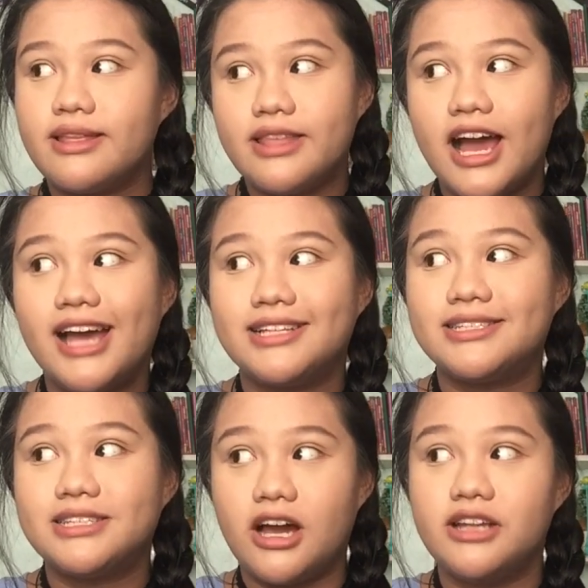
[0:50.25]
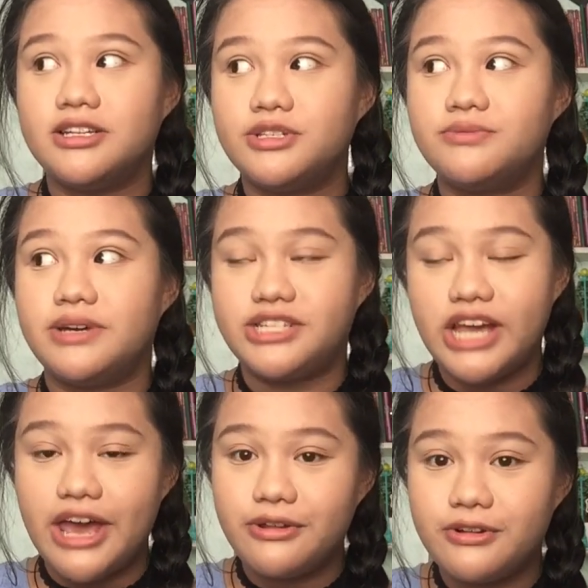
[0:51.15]
that's gotten into my
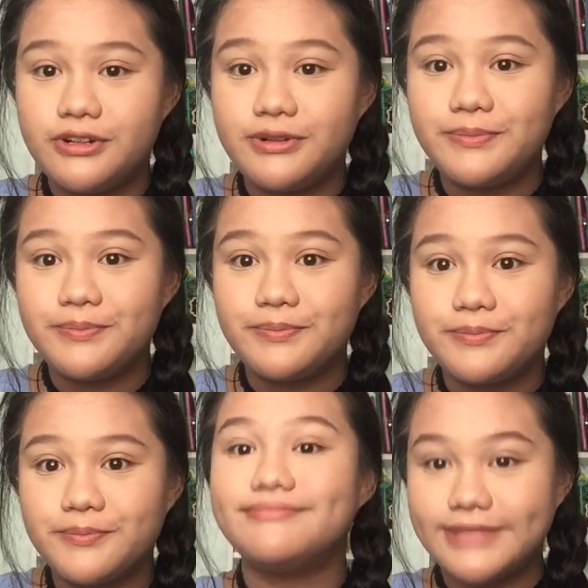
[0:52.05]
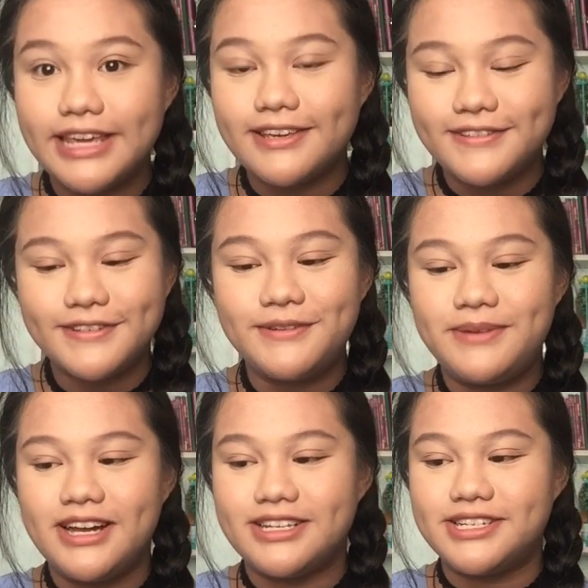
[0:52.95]
channel. Thank you so
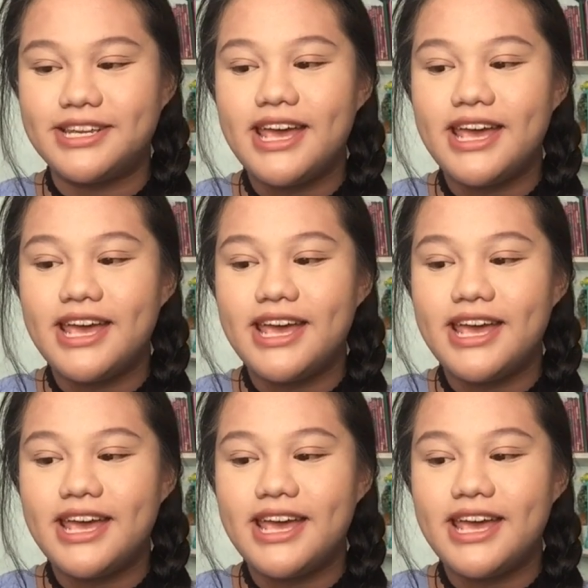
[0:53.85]
much.